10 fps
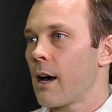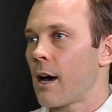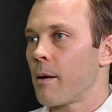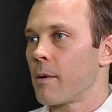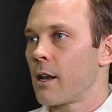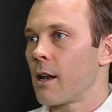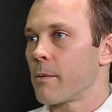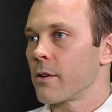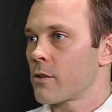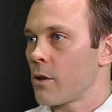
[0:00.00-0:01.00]
in a
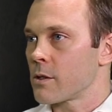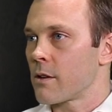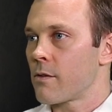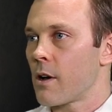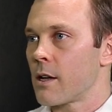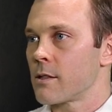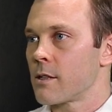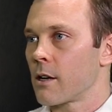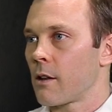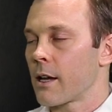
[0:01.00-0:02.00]
number of closed-end
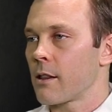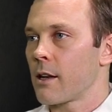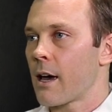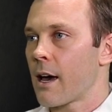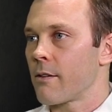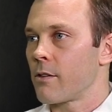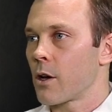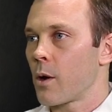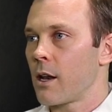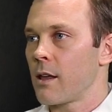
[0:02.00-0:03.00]
funds that are likely to have
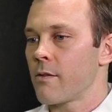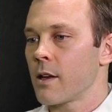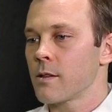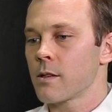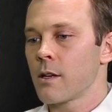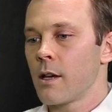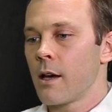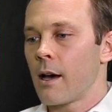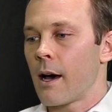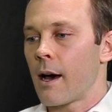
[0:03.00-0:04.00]
liquidity events.
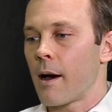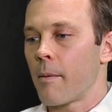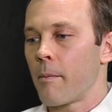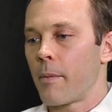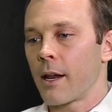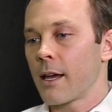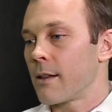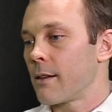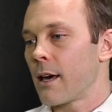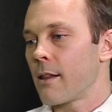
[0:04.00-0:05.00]
But
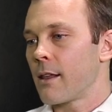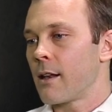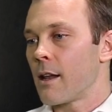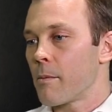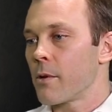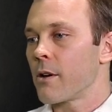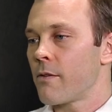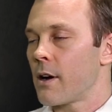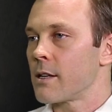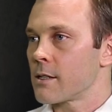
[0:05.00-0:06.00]
again, that number of
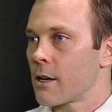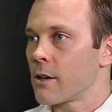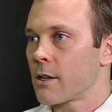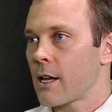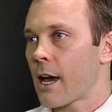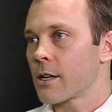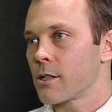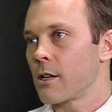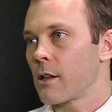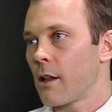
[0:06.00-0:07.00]
funds under attack
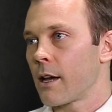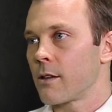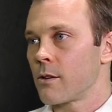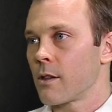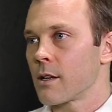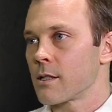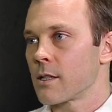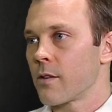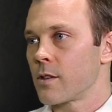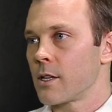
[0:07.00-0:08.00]
should decline in
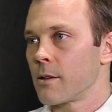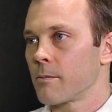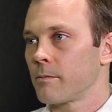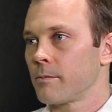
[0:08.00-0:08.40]
2017.